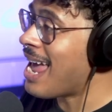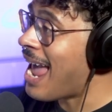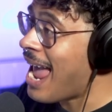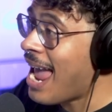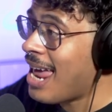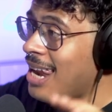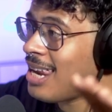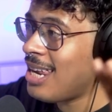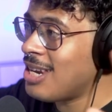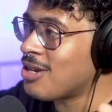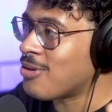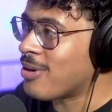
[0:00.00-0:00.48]

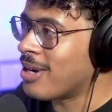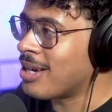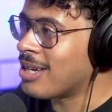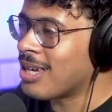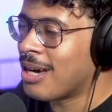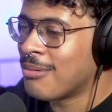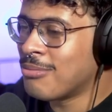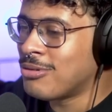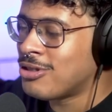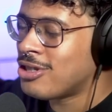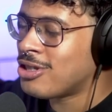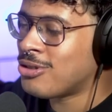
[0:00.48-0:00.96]
any
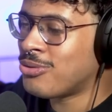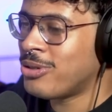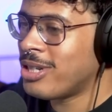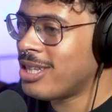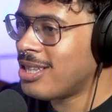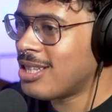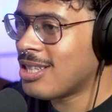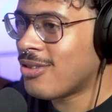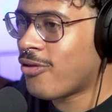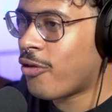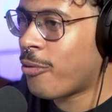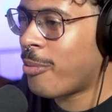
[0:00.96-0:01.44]
drink. I'm just
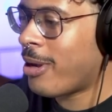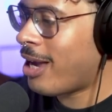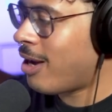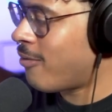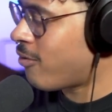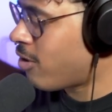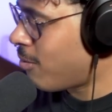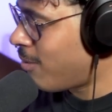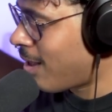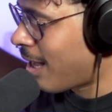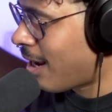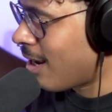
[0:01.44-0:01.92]
reading this
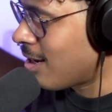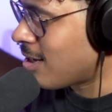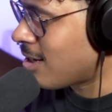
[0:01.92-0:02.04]
verbatim from the